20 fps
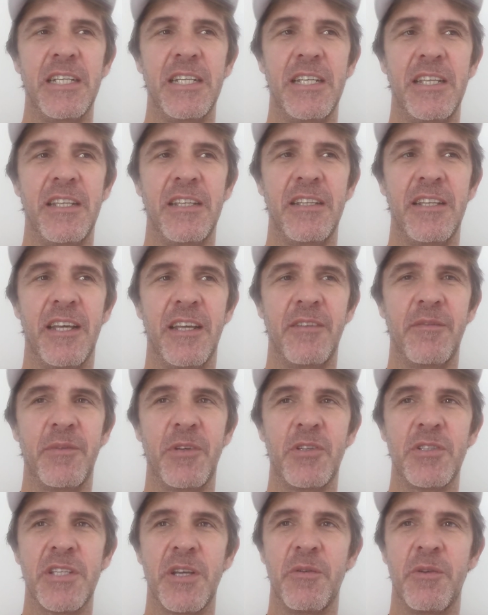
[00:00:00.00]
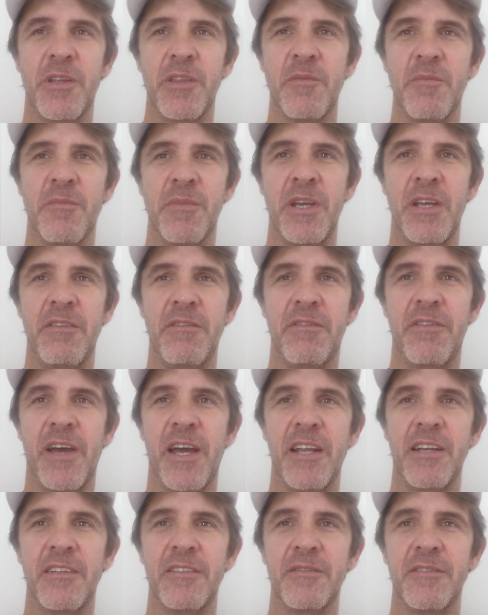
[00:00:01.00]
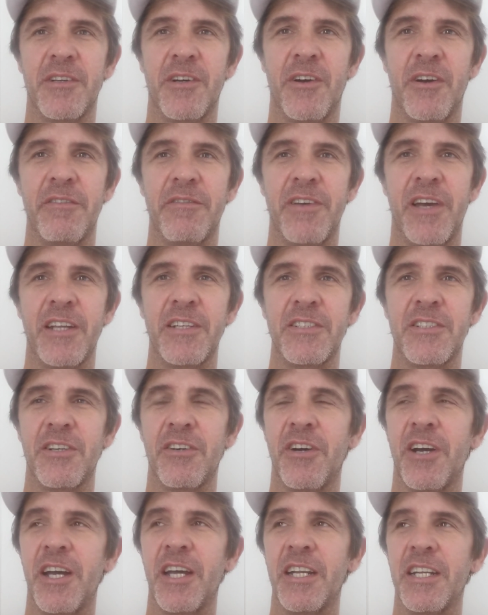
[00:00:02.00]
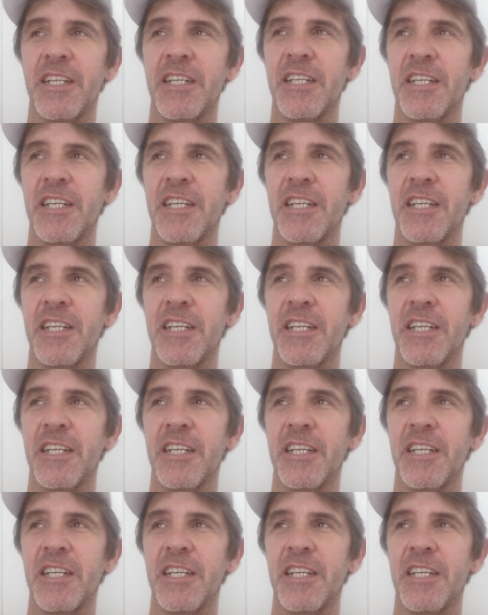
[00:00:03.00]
in that because they went the high fat diet,